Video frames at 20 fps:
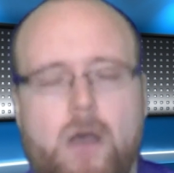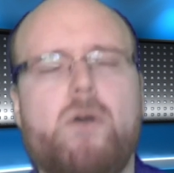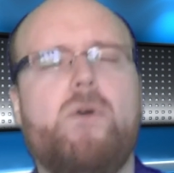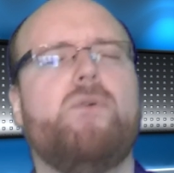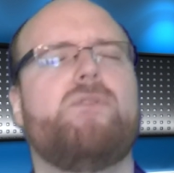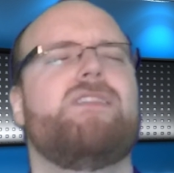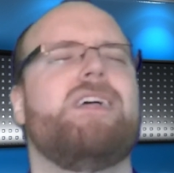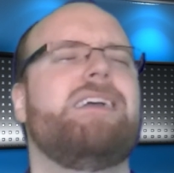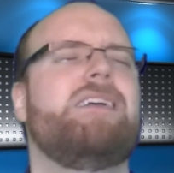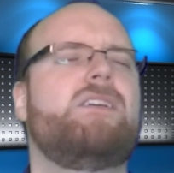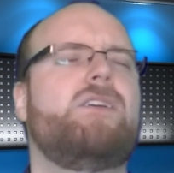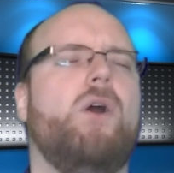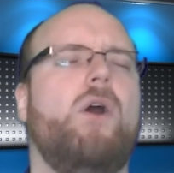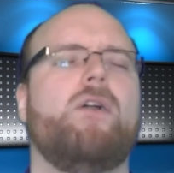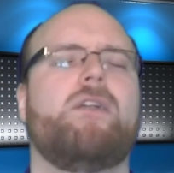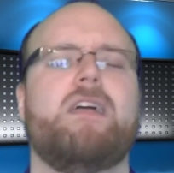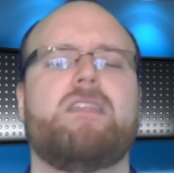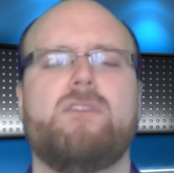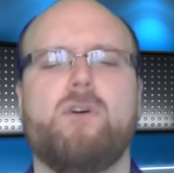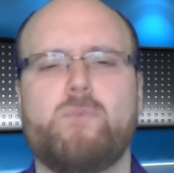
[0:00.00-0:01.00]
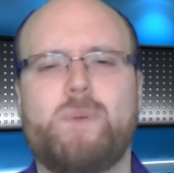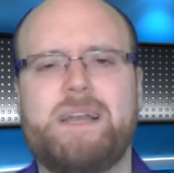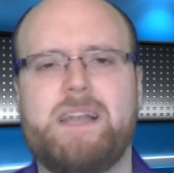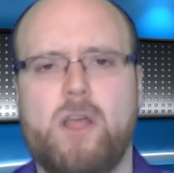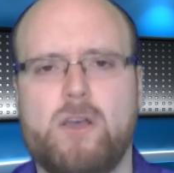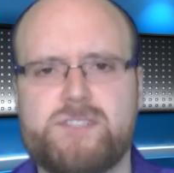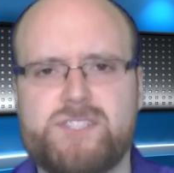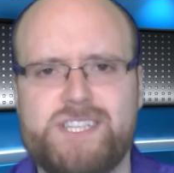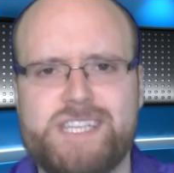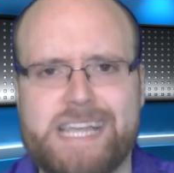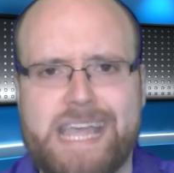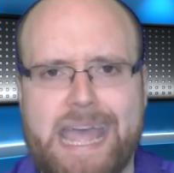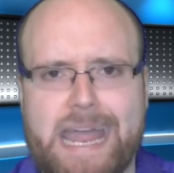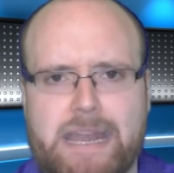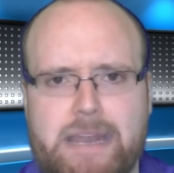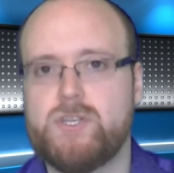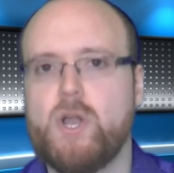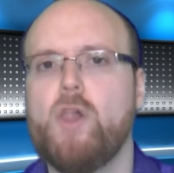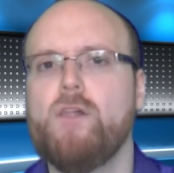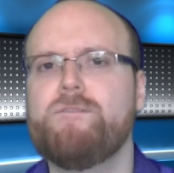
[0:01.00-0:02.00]
Oh, thank God, I thought we'd lost it
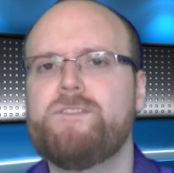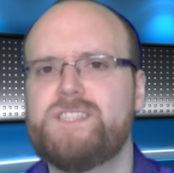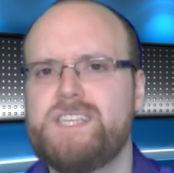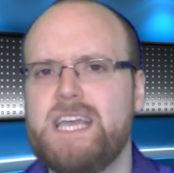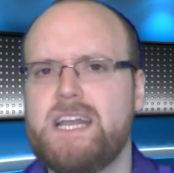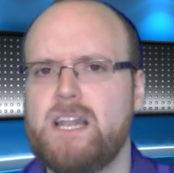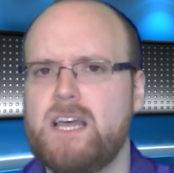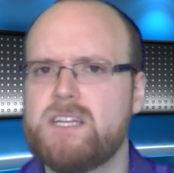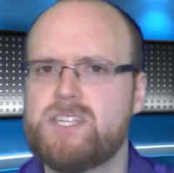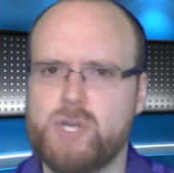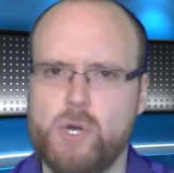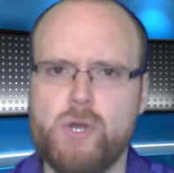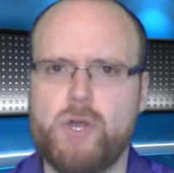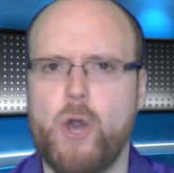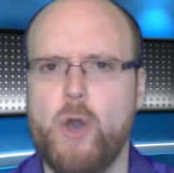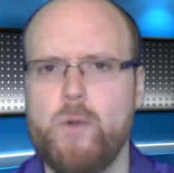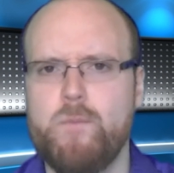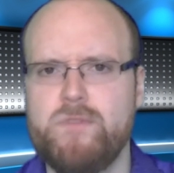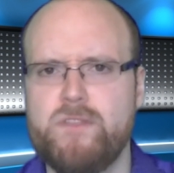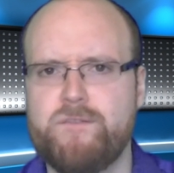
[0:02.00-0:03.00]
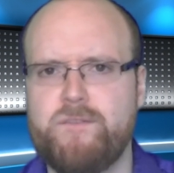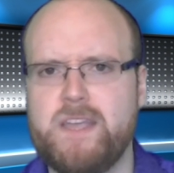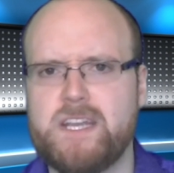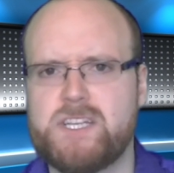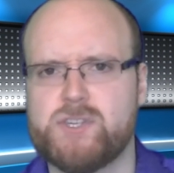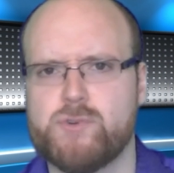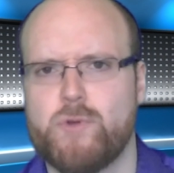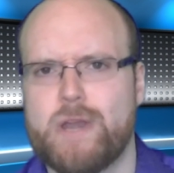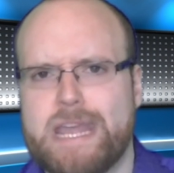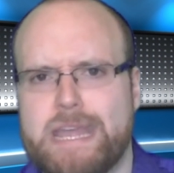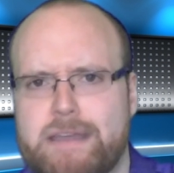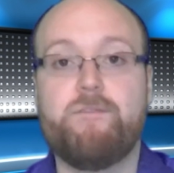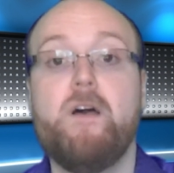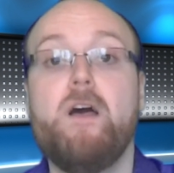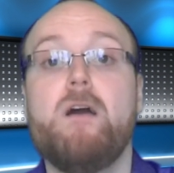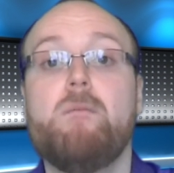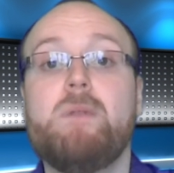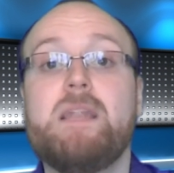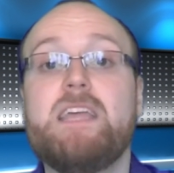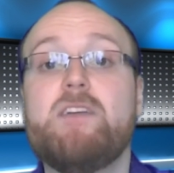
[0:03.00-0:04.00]
again. Dolph Ziggler took home the victory,
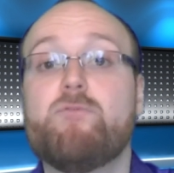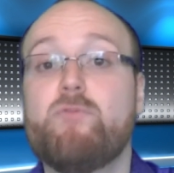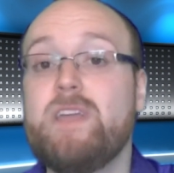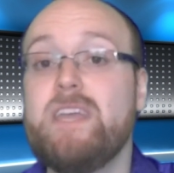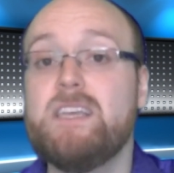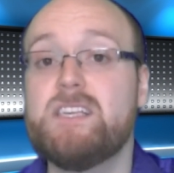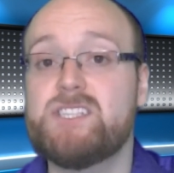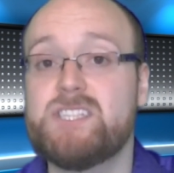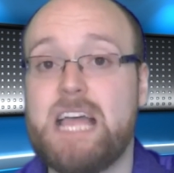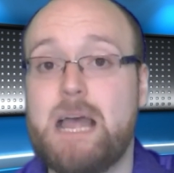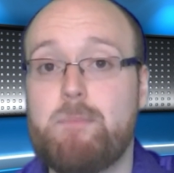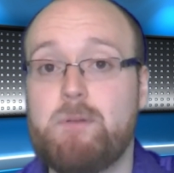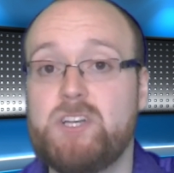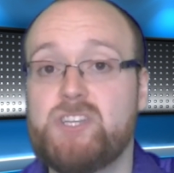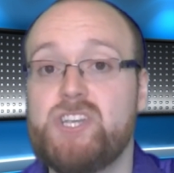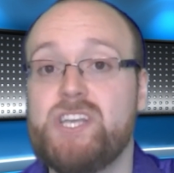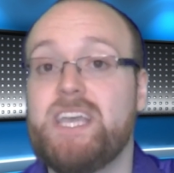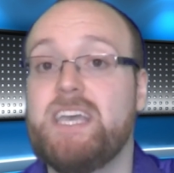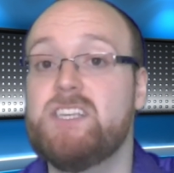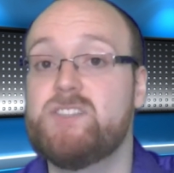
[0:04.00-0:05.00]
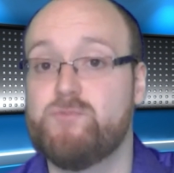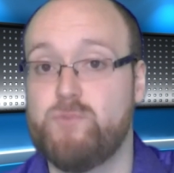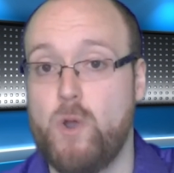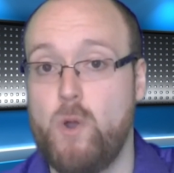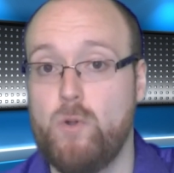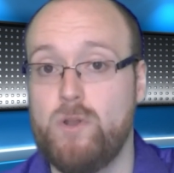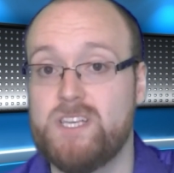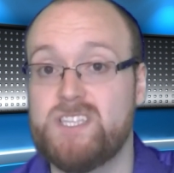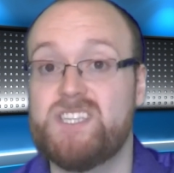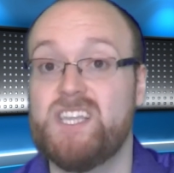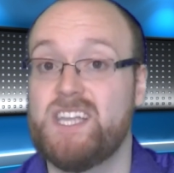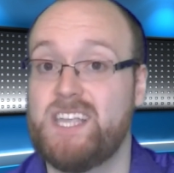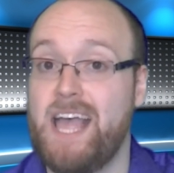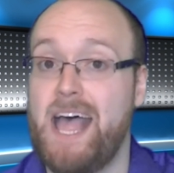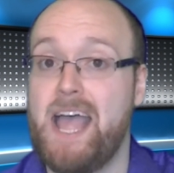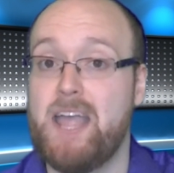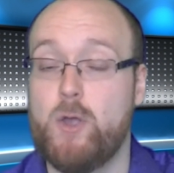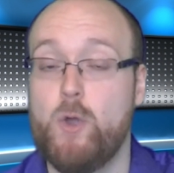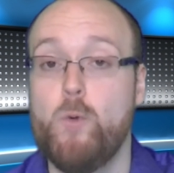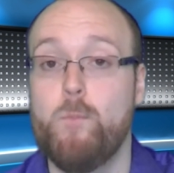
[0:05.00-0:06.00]
firmly re-establishing his role as the
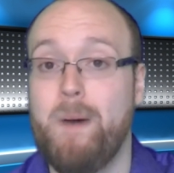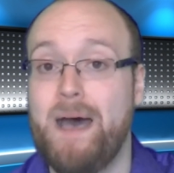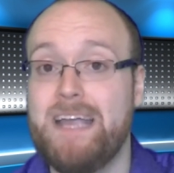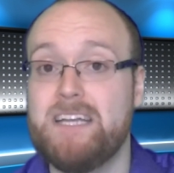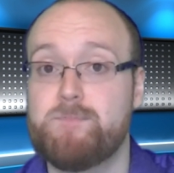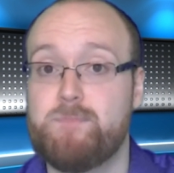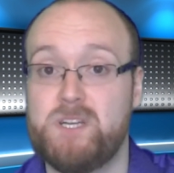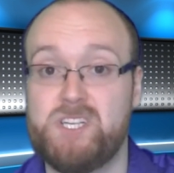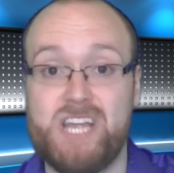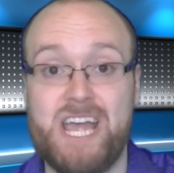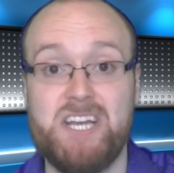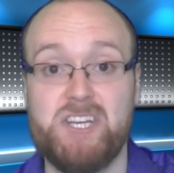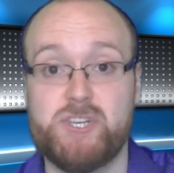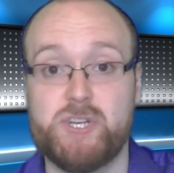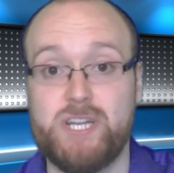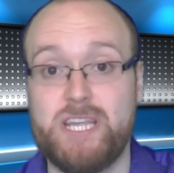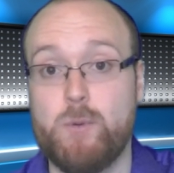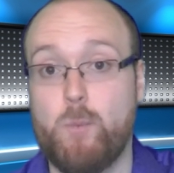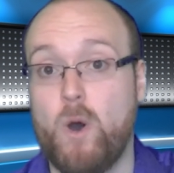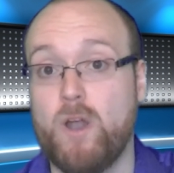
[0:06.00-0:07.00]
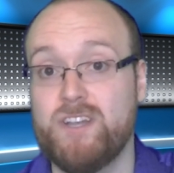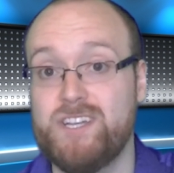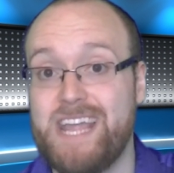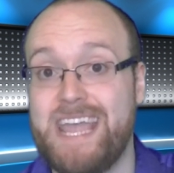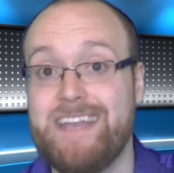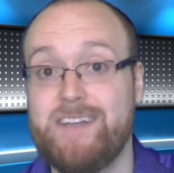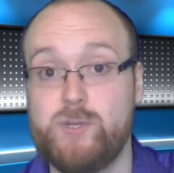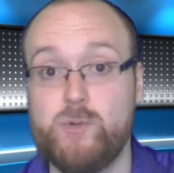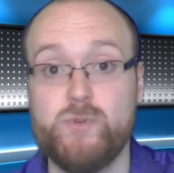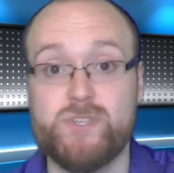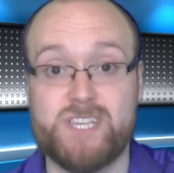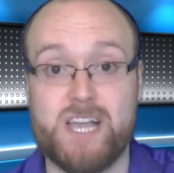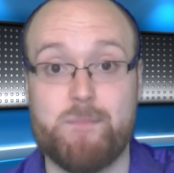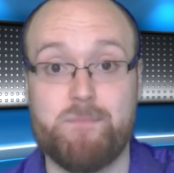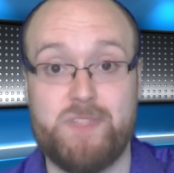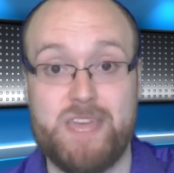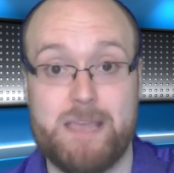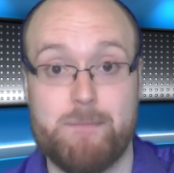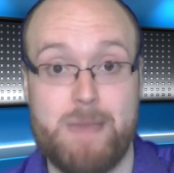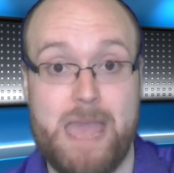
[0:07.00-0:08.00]
guy who might potentially one day do
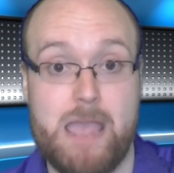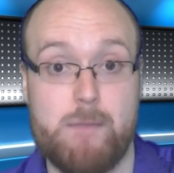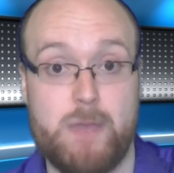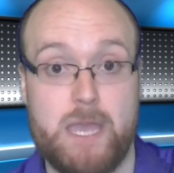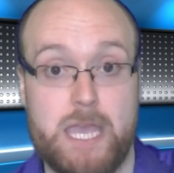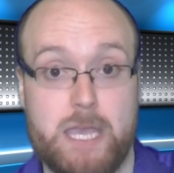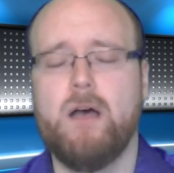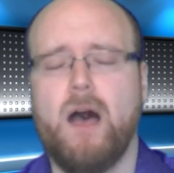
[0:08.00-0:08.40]
something, maybe.